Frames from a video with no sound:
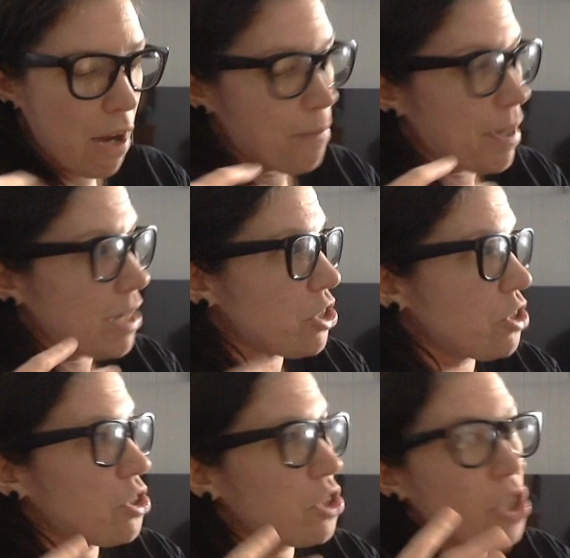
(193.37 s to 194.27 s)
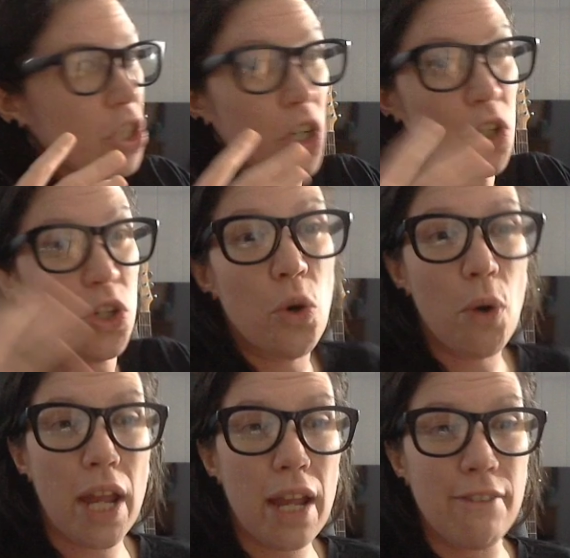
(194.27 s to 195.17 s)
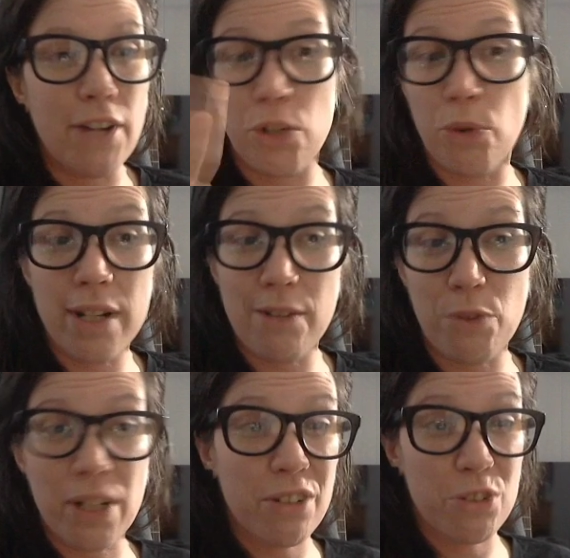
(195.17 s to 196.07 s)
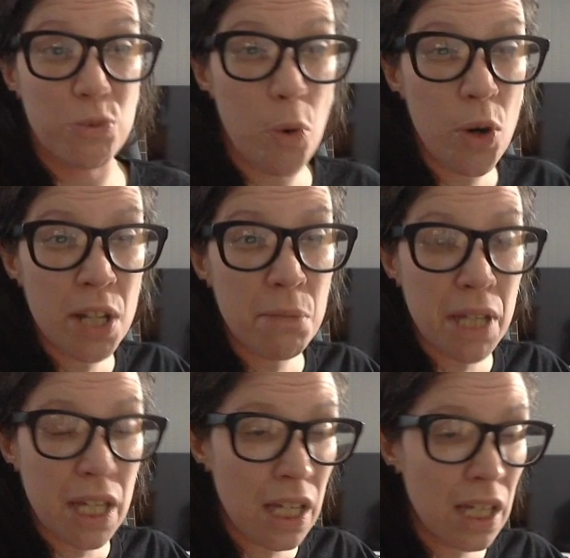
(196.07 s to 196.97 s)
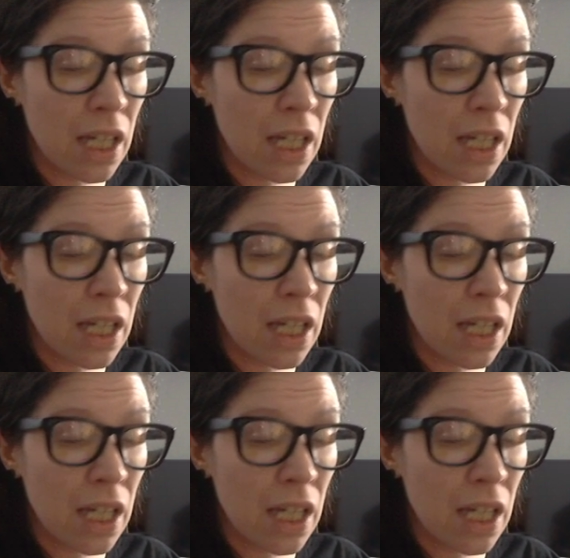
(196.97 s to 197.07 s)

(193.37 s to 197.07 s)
Am I just annoying? Have I annoyed everyone out of supporting me?